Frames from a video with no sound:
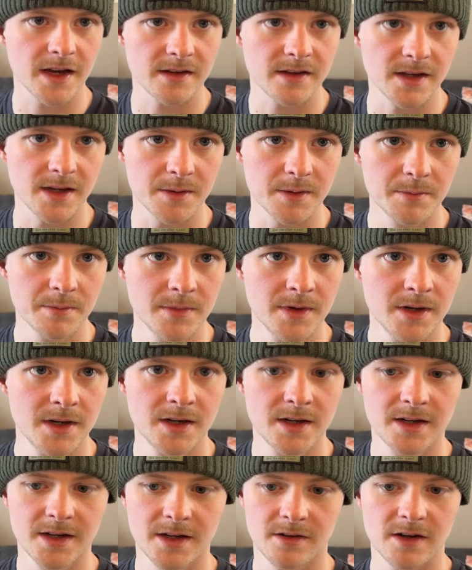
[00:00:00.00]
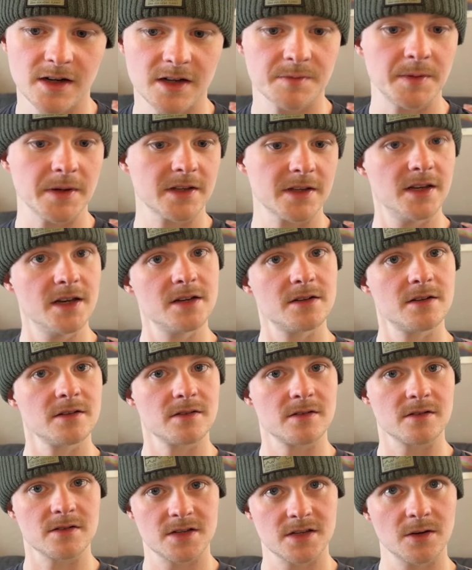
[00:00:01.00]
game, your
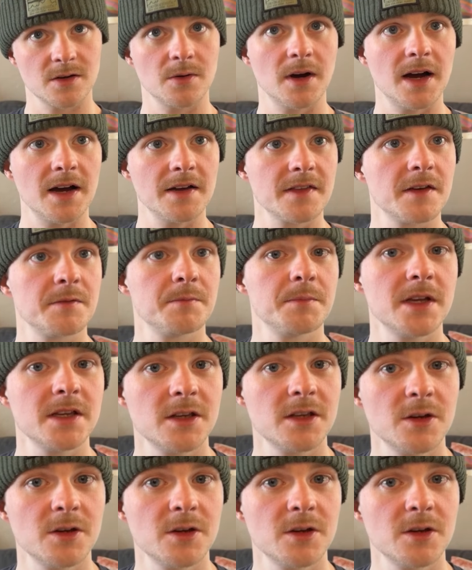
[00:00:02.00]
expectations are so high, they've made you